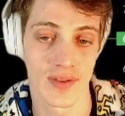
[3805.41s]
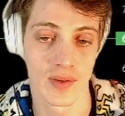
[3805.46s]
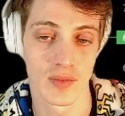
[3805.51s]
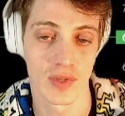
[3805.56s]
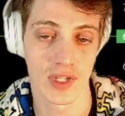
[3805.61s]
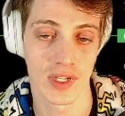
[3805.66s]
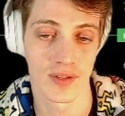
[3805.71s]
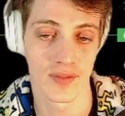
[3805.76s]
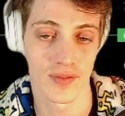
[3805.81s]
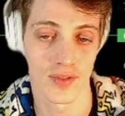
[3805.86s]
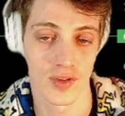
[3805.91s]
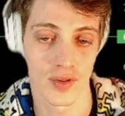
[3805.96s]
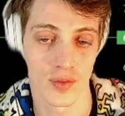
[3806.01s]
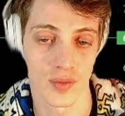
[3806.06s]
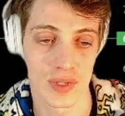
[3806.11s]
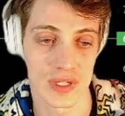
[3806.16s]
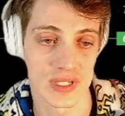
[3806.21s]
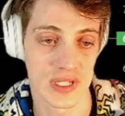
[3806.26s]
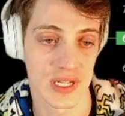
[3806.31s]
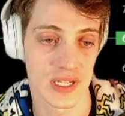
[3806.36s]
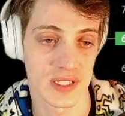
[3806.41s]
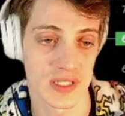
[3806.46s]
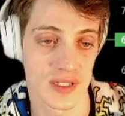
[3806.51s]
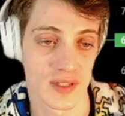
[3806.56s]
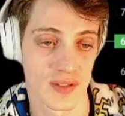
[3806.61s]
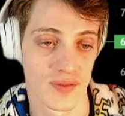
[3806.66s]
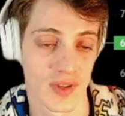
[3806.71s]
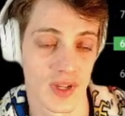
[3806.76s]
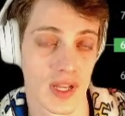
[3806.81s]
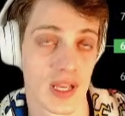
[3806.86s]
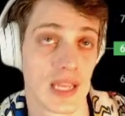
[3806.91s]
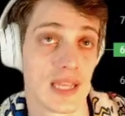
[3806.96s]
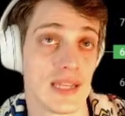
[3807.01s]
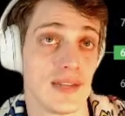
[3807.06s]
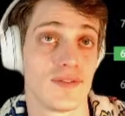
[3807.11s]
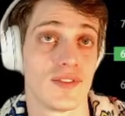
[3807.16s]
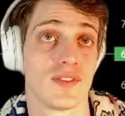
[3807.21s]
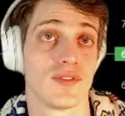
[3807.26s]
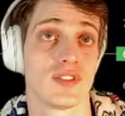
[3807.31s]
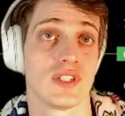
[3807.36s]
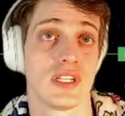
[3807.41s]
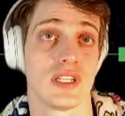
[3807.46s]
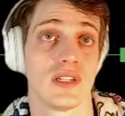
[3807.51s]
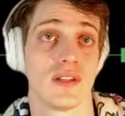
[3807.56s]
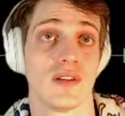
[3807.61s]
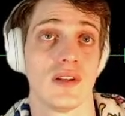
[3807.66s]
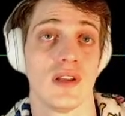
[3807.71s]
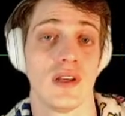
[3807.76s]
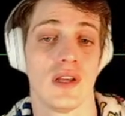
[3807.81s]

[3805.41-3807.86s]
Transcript: I'm looking for a retest of 815,